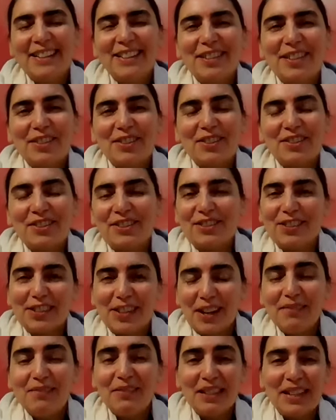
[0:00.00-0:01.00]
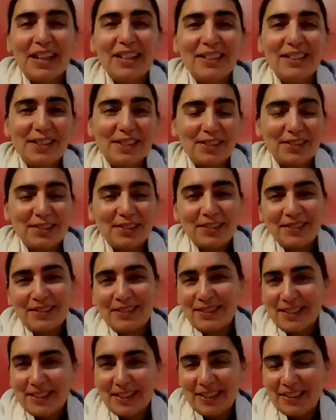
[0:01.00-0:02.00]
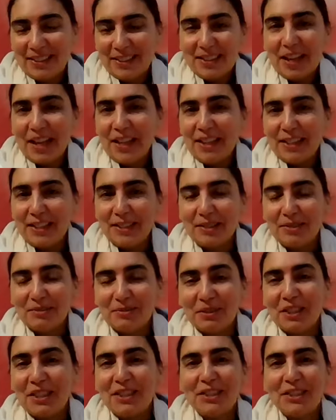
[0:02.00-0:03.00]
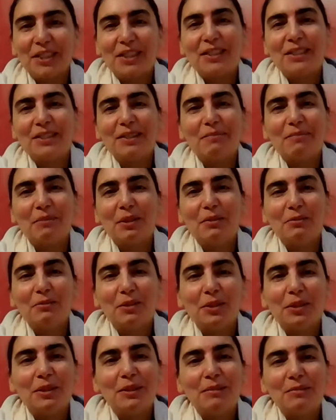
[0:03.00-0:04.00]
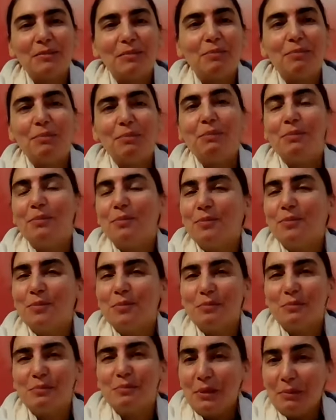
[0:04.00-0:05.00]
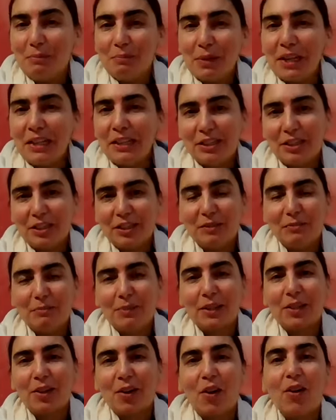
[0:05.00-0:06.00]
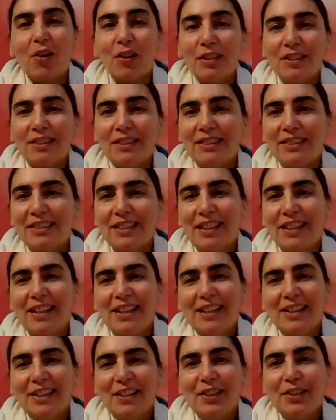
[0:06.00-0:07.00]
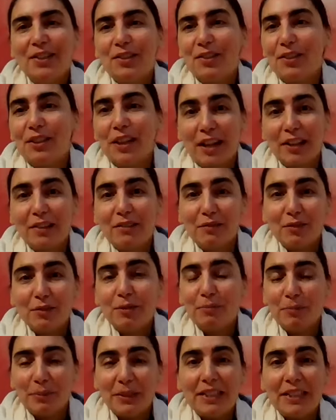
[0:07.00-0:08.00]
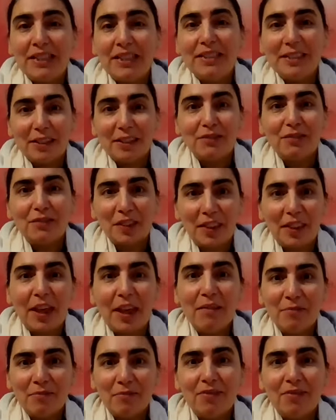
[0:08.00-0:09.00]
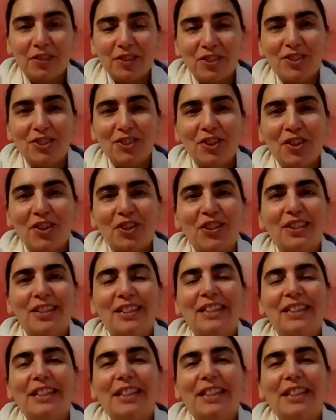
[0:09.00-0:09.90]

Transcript: So I mean, it's nice to wish that someone would be patient because, you know, life would be easier for them for sure.